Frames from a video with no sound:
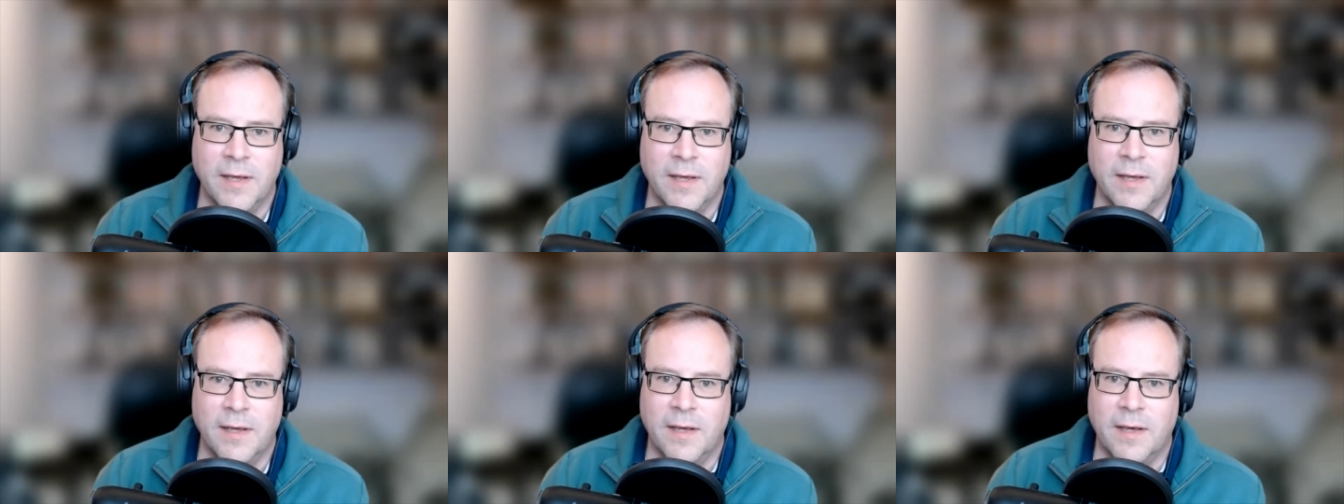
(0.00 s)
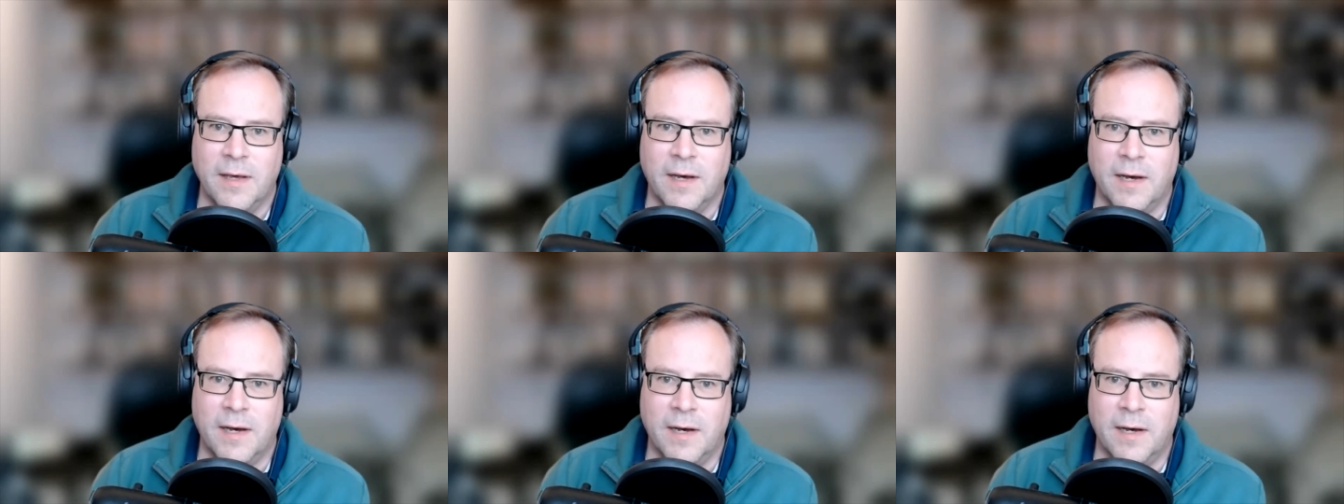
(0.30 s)

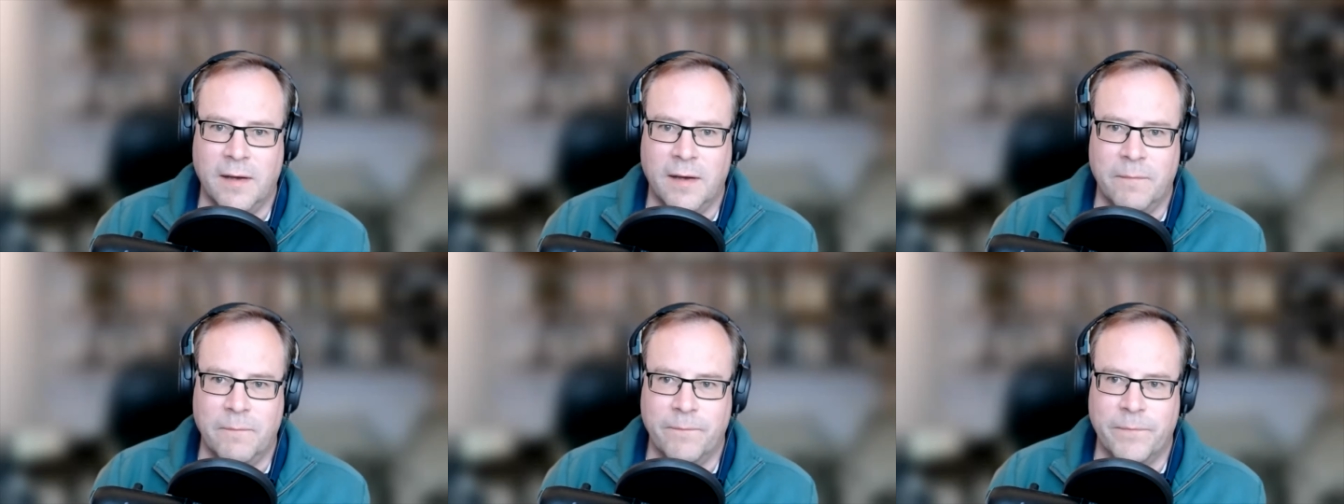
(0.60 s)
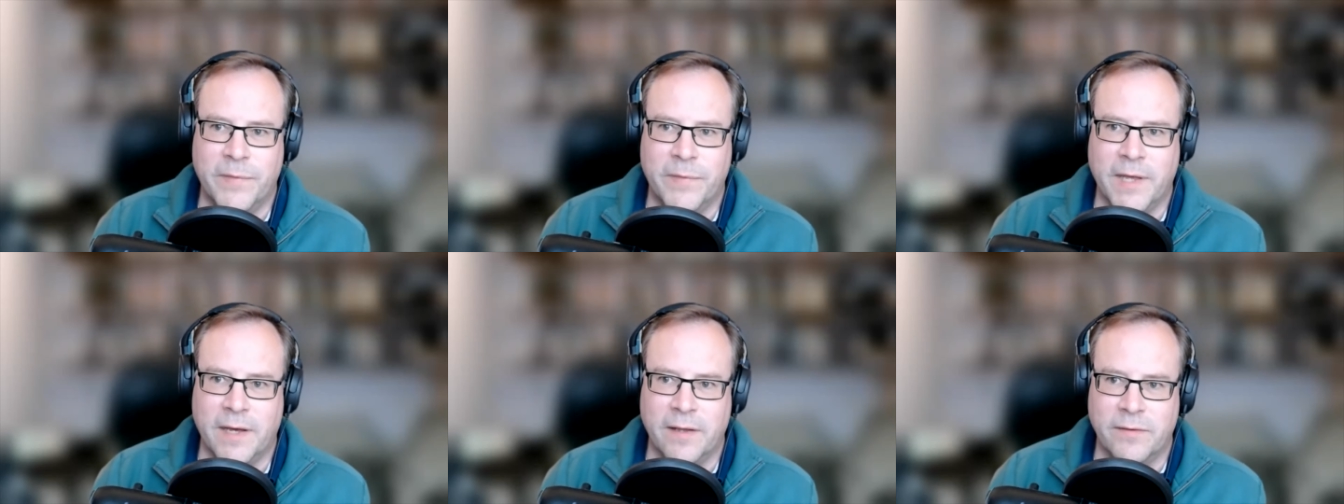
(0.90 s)
Um,
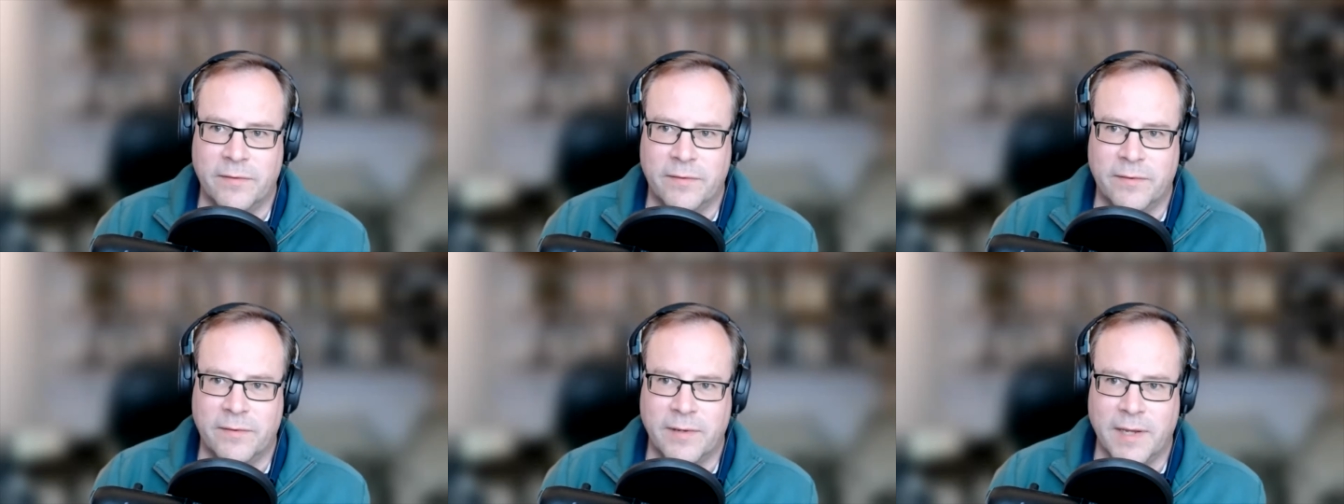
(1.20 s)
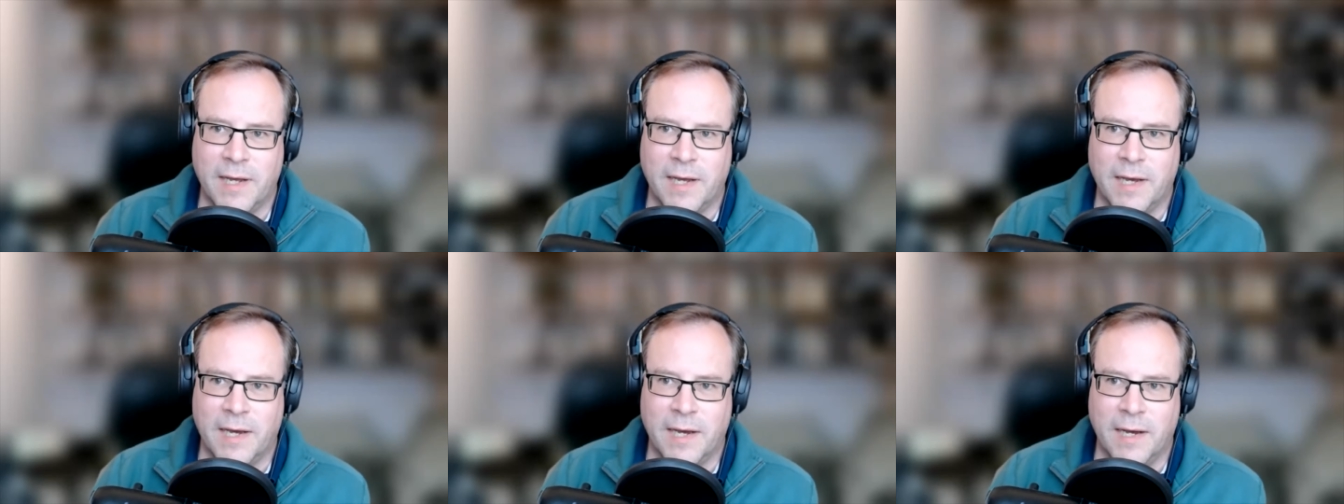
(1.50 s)
that's
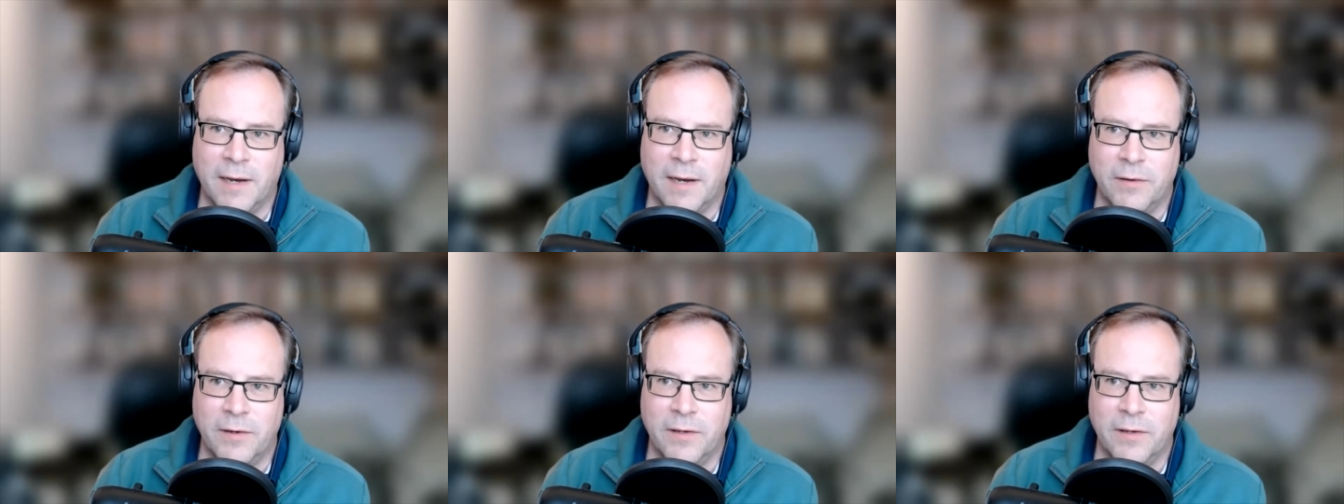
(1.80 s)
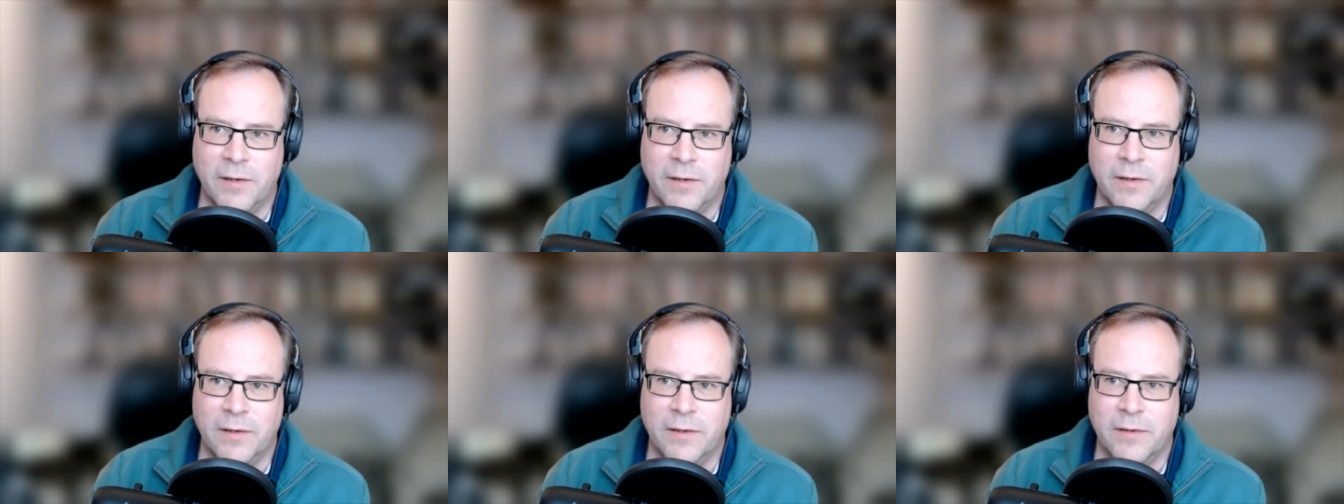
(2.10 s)
our
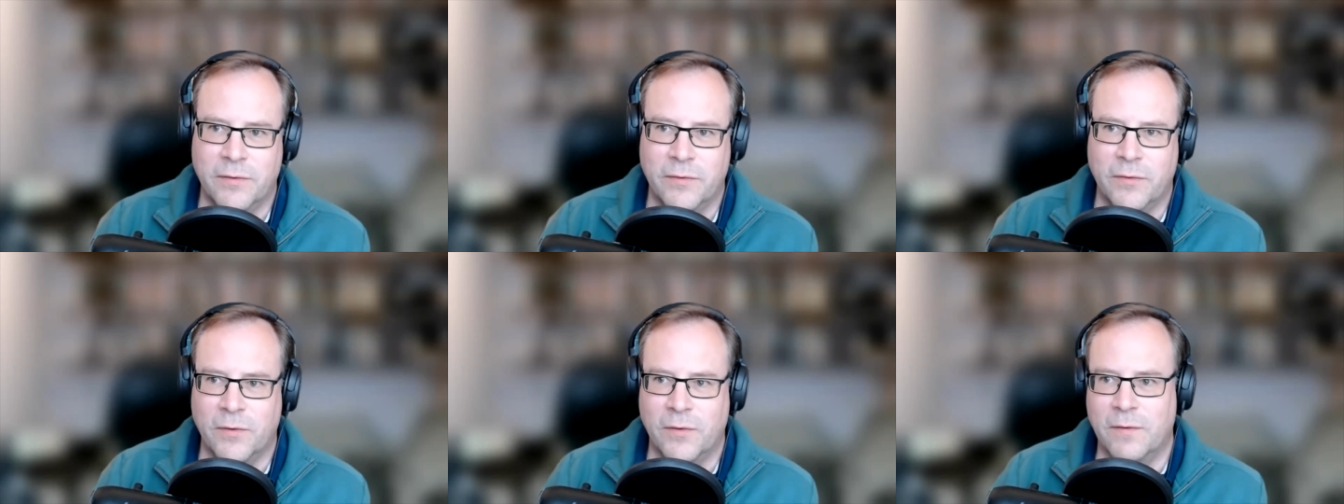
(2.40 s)
sort of